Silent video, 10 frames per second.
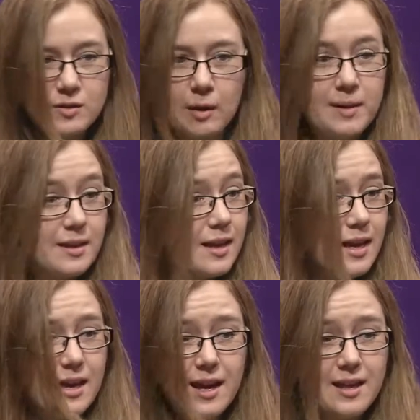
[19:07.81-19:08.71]
I mean,
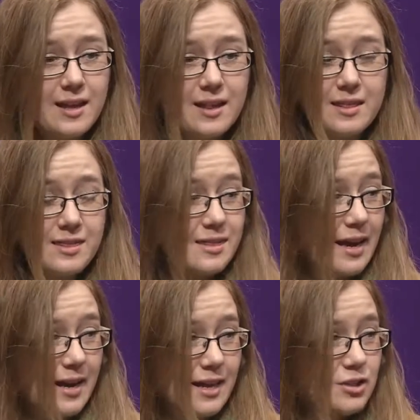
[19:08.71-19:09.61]

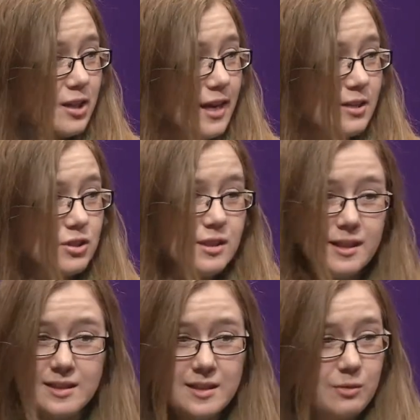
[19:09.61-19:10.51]
that education
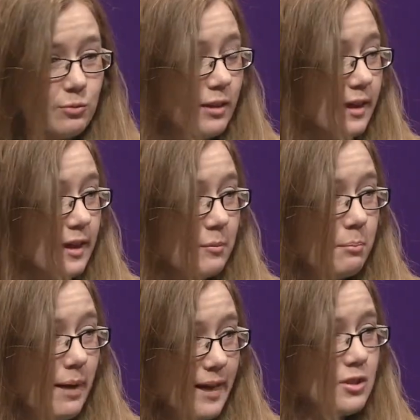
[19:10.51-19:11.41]
isn't really
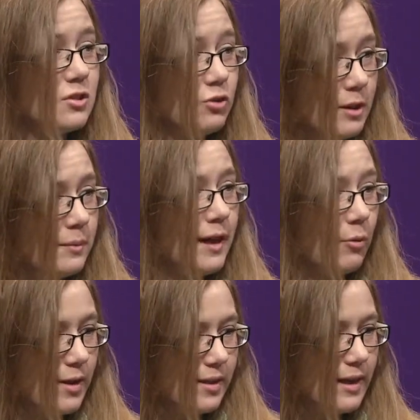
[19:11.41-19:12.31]
mainstream like
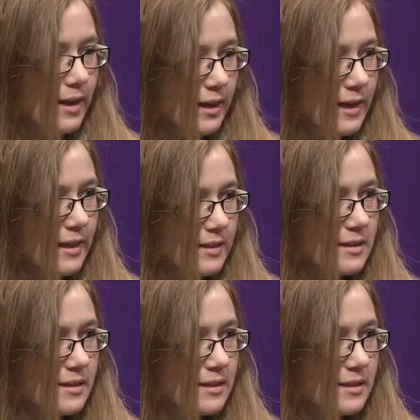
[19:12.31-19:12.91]
we think it is.